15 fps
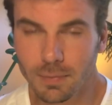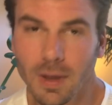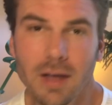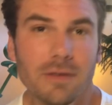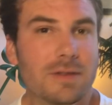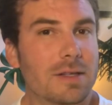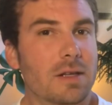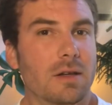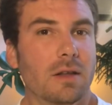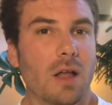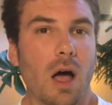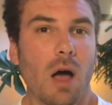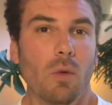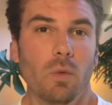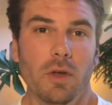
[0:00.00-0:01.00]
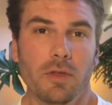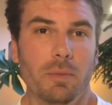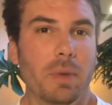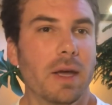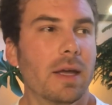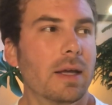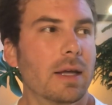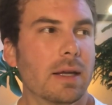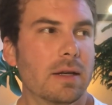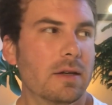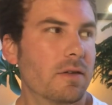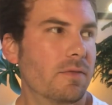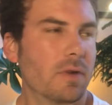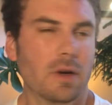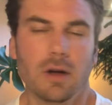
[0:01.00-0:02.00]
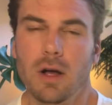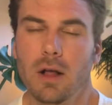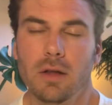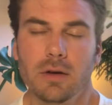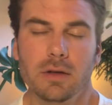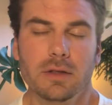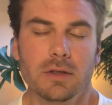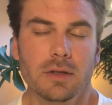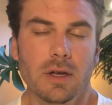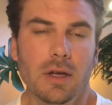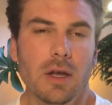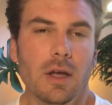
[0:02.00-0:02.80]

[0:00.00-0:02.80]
I have seen a lot with pink and different colors